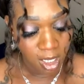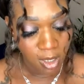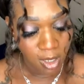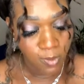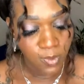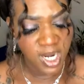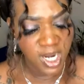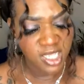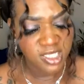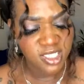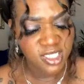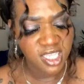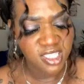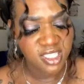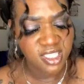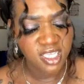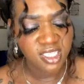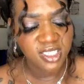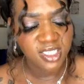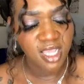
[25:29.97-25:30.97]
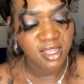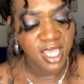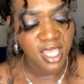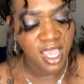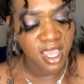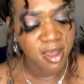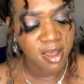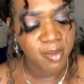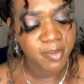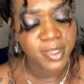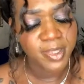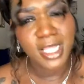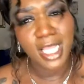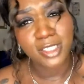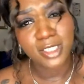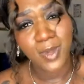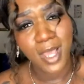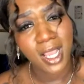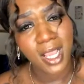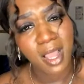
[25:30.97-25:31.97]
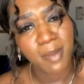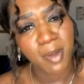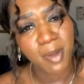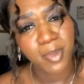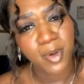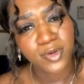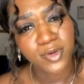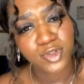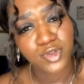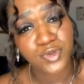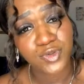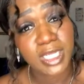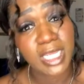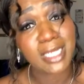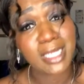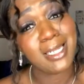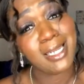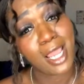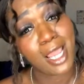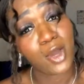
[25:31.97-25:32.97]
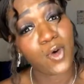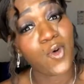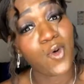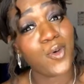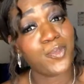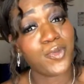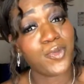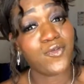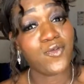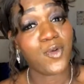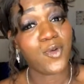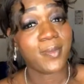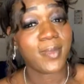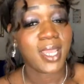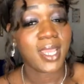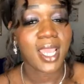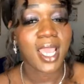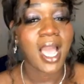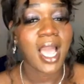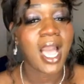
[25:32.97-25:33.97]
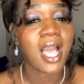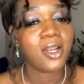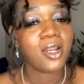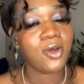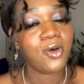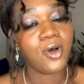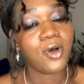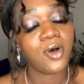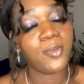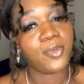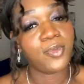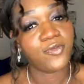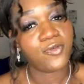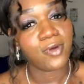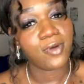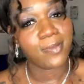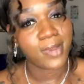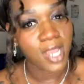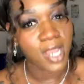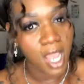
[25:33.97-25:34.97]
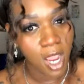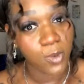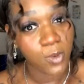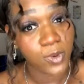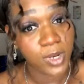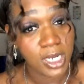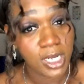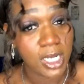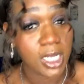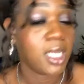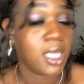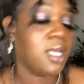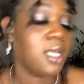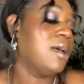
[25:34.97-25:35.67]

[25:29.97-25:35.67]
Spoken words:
when I say things out loud. But that's why I got my poetry and then I go and perform it. I don't go perform it, I read it.